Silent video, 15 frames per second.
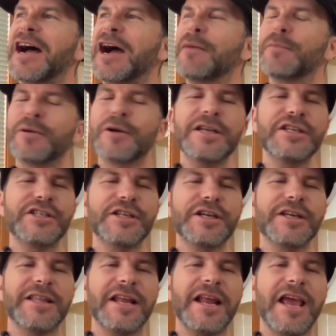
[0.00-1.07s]
I'm pretty
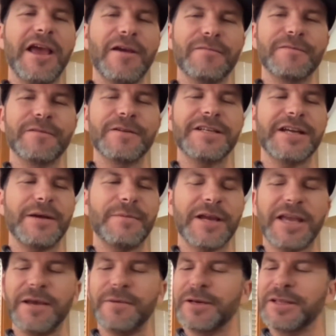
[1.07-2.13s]
sure that every time
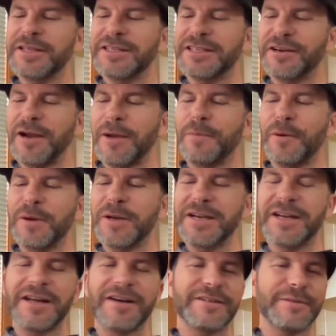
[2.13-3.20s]
I came out this year, I
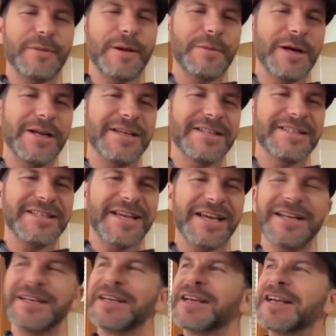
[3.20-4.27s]
pointed out to my buddy and
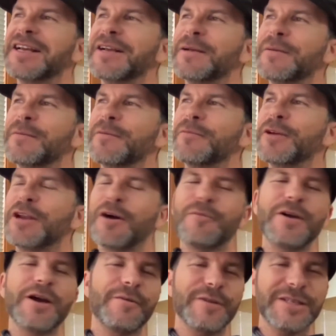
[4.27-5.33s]
said, we
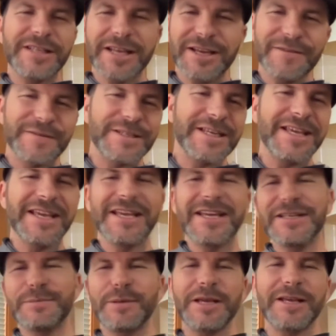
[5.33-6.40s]
always think of
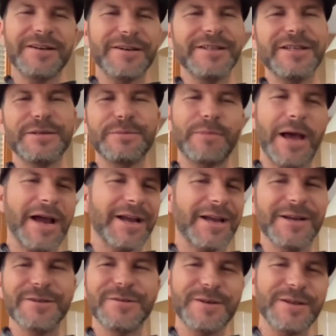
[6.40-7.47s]
skiing as being this
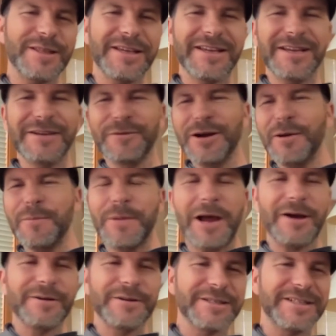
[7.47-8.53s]
backcountry thing. We're out
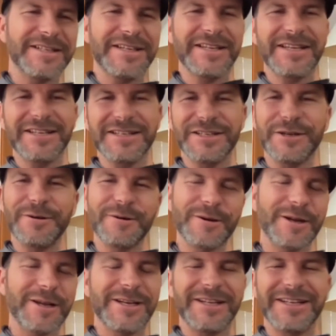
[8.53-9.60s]
powder skiing and
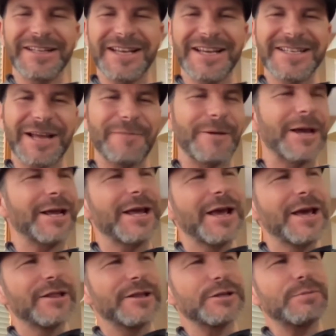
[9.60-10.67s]
touring and all this. I'm like,
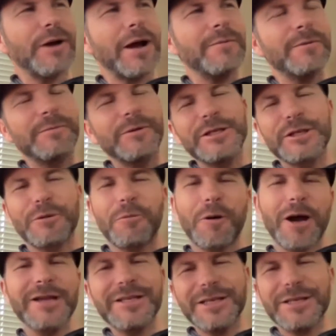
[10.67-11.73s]
there's probably
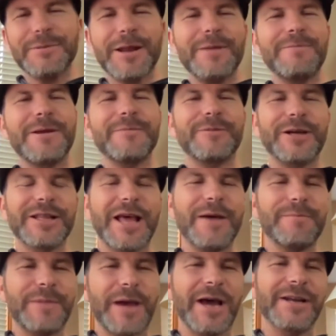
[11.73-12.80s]
twice as many people on
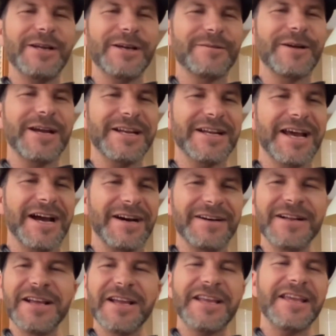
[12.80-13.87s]
that patio right now
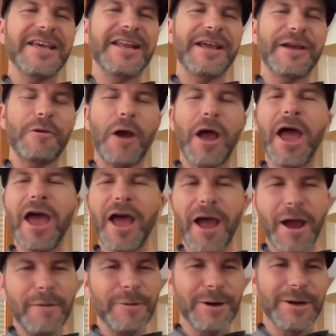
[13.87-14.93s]
getting
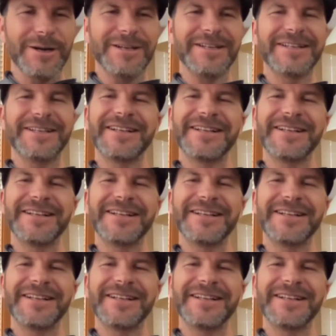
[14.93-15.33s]
hammered